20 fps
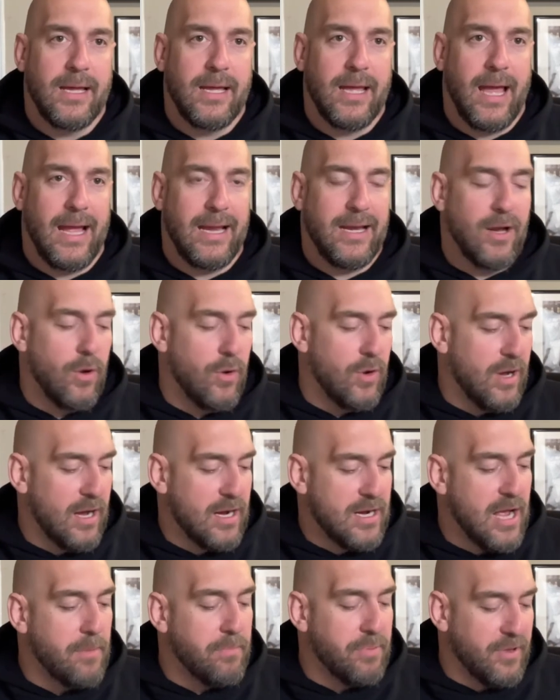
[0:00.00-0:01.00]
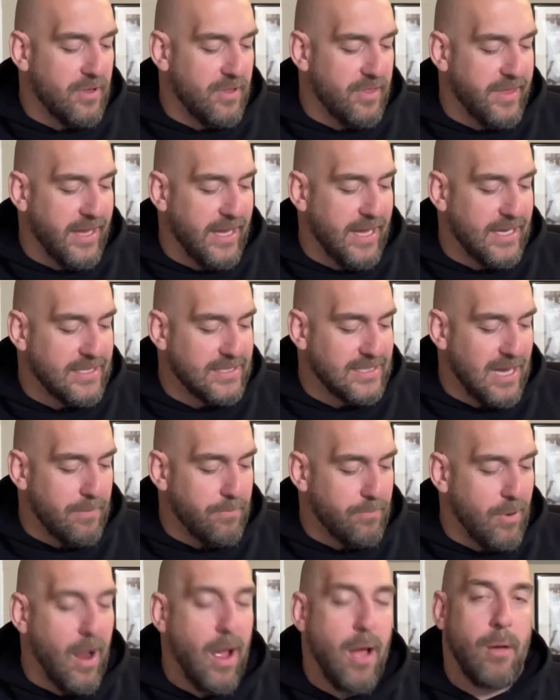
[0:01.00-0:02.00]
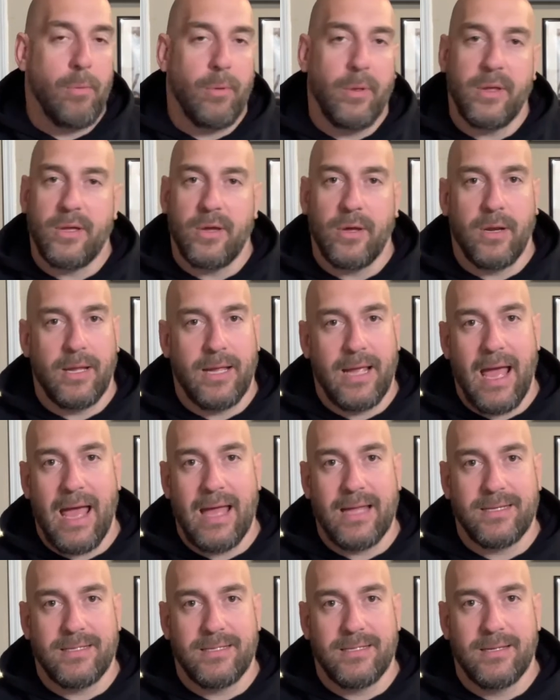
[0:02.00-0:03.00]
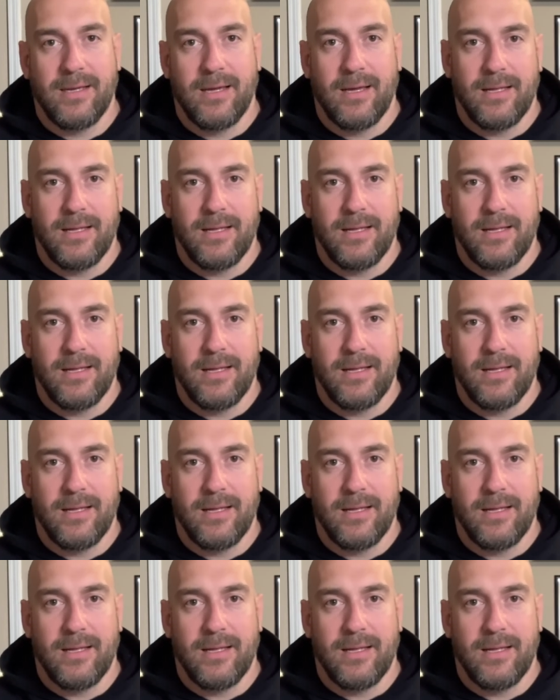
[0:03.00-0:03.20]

I know a couple of these I probably could have got